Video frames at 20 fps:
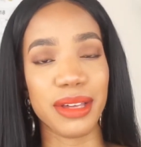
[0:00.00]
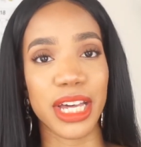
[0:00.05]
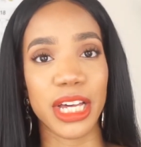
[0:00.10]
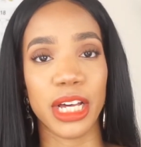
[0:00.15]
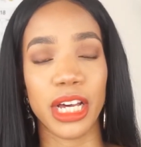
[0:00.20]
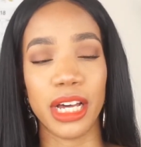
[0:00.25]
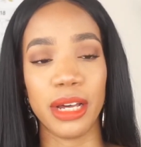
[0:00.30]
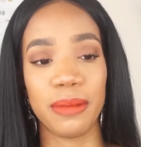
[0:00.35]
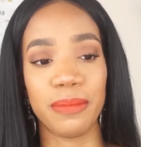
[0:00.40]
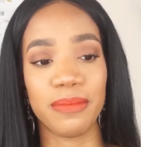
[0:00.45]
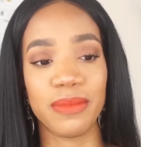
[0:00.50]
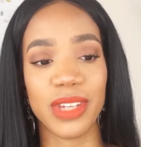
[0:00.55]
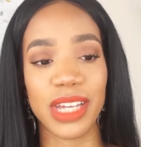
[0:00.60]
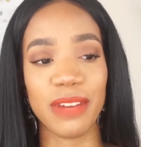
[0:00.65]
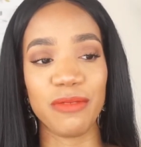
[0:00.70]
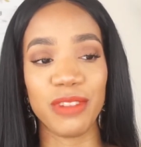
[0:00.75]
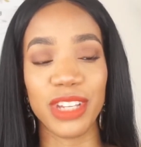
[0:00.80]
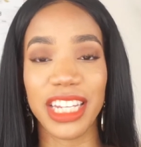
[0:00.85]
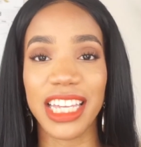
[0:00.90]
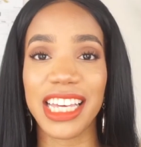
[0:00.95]

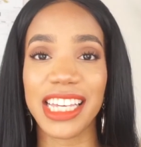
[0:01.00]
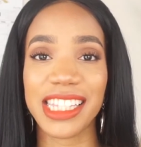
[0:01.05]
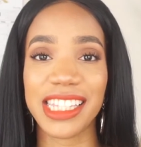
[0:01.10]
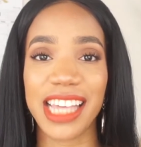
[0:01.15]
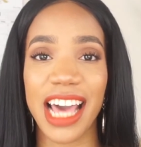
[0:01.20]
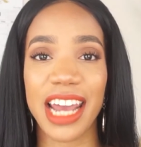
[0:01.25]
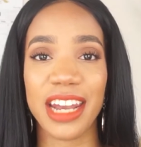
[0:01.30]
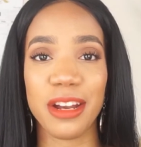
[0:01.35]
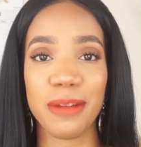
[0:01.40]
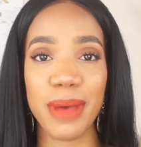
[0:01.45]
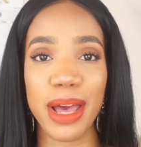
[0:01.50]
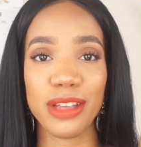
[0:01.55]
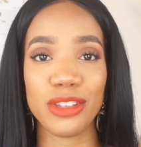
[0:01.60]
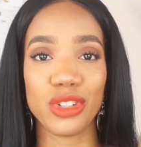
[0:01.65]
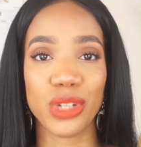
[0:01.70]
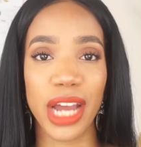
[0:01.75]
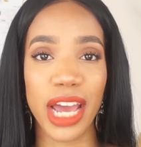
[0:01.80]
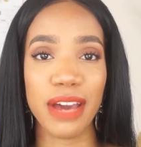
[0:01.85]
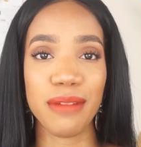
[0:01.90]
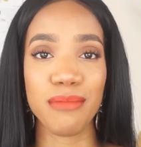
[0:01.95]
I'm really excited about
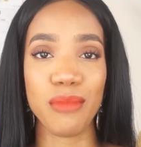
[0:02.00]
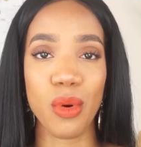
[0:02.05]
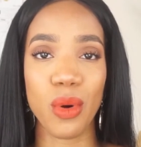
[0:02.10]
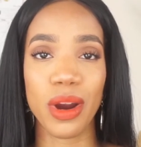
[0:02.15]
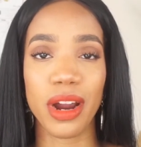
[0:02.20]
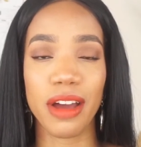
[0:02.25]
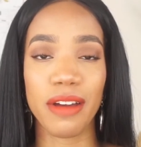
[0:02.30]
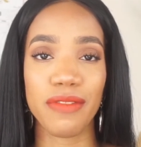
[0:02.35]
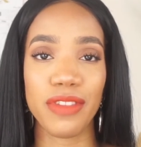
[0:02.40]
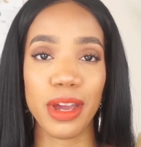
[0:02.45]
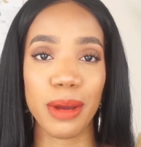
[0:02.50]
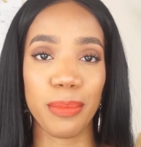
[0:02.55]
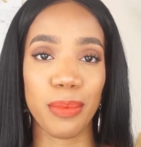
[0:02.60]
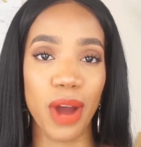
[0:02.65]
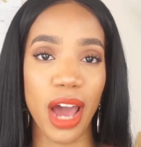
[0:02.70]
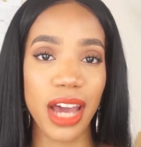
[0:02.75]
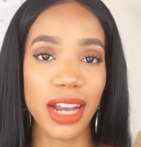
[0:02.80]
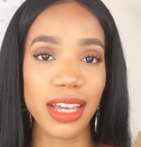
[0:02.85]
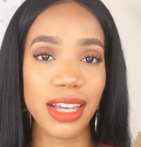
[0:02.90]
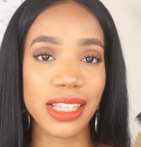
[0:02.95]
trying more of their
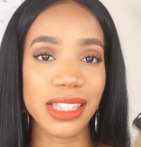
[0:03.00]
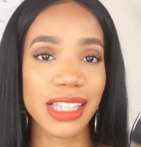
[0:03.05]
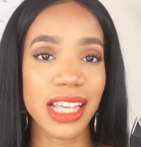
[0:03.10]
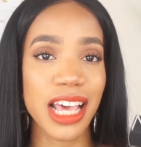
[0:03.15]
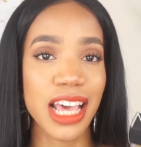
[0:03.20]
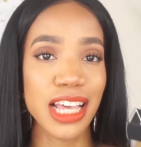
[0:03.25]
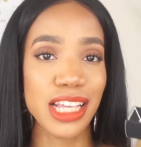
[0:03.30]
products.